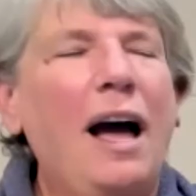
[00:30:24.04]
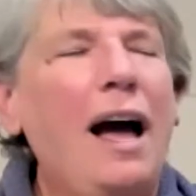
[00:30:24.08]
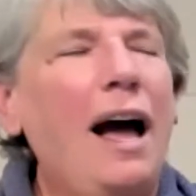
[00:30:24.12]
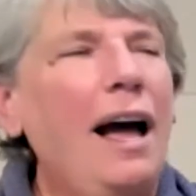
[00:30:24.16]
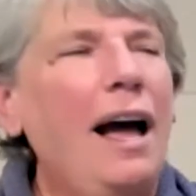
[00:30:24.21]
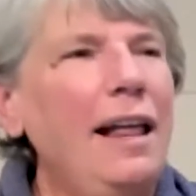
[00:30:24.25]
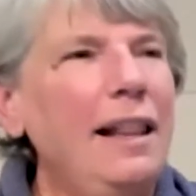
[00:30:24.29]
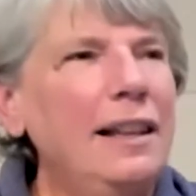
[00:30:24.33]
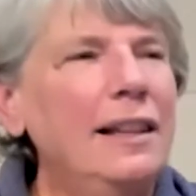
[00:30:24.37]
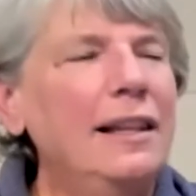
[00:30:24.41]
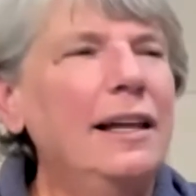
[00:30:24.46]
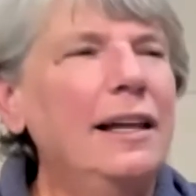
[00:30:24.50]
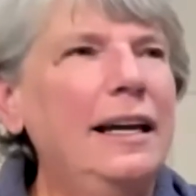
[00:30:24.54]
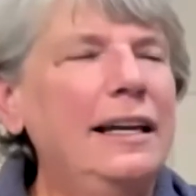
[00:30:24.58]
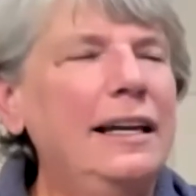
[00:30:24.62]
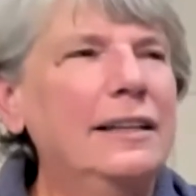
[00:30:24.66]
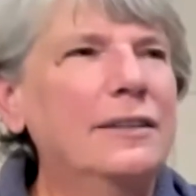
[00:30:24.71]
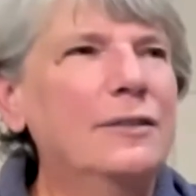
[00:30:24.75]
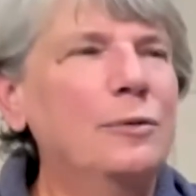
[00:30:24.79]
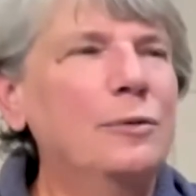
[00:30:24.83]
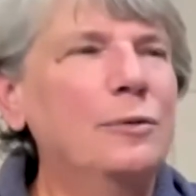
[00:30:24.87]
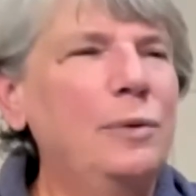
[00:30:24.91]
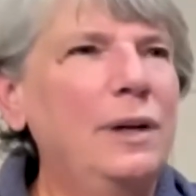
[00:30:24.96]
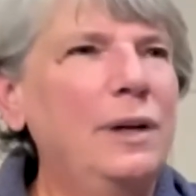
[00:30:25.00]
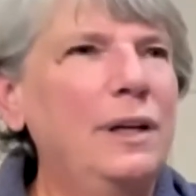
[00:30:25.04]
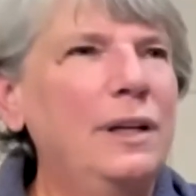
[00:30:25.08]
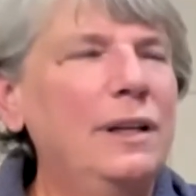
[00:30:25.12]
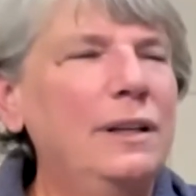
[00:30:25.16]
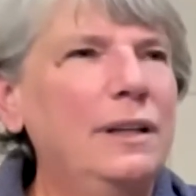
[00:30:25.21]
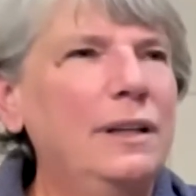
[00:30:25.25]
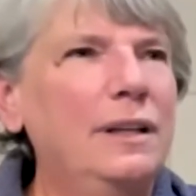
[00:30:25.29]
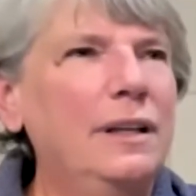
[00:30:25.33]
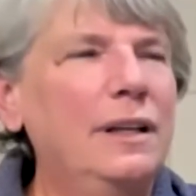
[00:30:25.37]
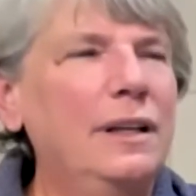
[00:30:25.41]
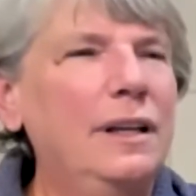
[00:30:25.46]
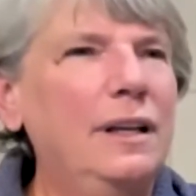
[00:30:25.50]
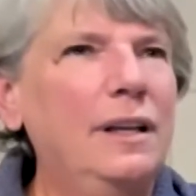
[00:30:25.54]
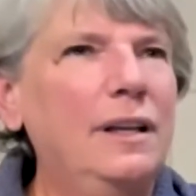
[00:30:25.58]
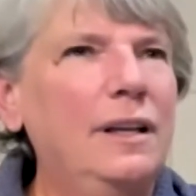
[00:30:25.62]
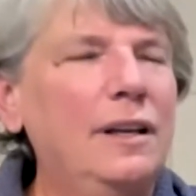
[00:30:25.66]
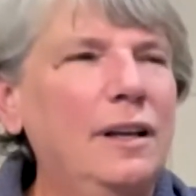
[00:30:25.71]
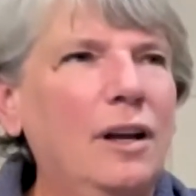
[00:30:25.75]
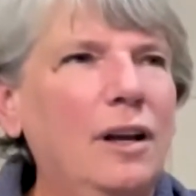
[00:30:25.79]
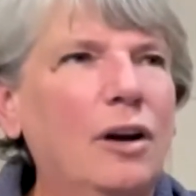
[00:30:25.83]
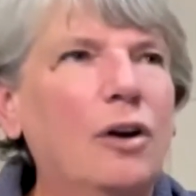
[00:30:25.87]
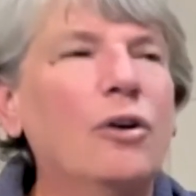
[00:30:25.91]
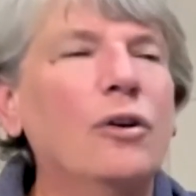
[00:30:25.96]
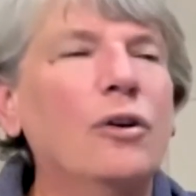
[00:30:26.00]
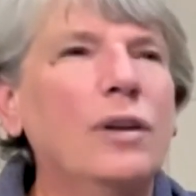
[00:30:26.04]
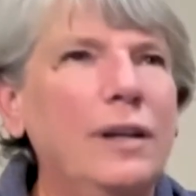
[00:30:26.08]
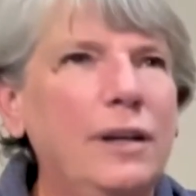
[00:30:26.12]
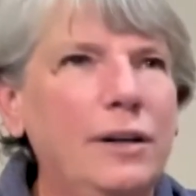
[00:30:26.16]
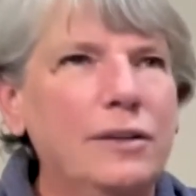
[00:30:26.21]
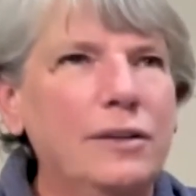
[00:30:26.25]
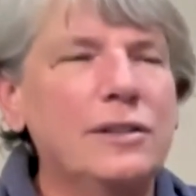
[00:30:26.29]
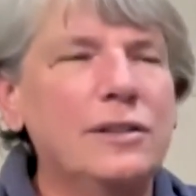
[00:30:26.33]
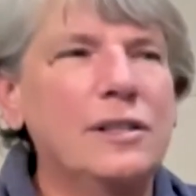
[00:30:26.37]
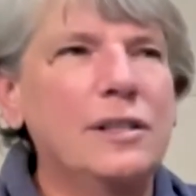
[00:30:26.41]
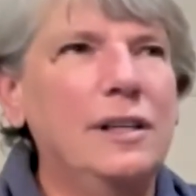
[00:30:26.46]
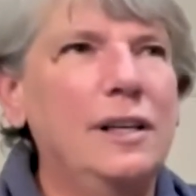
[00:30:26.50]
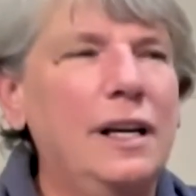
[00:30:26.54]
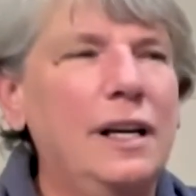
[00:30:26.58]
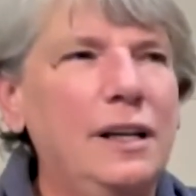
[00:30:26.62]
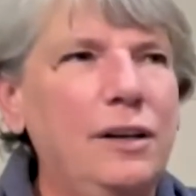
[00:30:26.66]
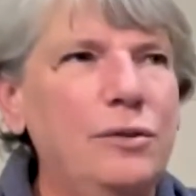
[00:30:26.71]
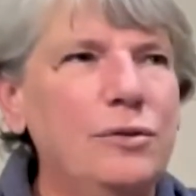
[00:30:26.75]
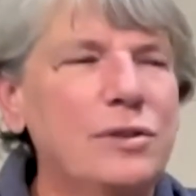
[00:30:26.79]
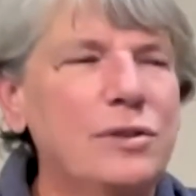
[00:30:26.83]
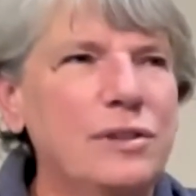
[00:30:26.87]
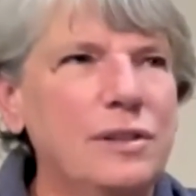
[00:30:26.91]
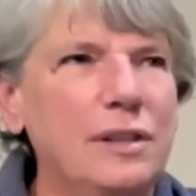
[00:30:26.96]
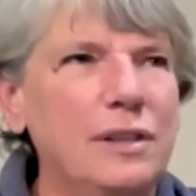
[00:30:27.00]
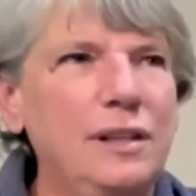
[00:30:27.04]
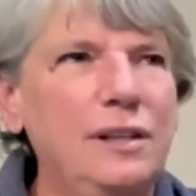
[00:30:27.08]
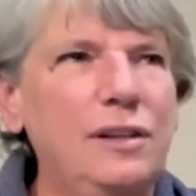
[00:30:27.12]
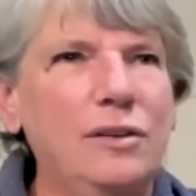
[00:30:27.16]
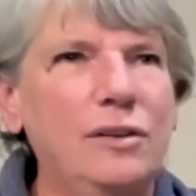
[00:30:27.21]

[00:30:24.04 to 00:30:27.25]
I liked when earlier tonight you said,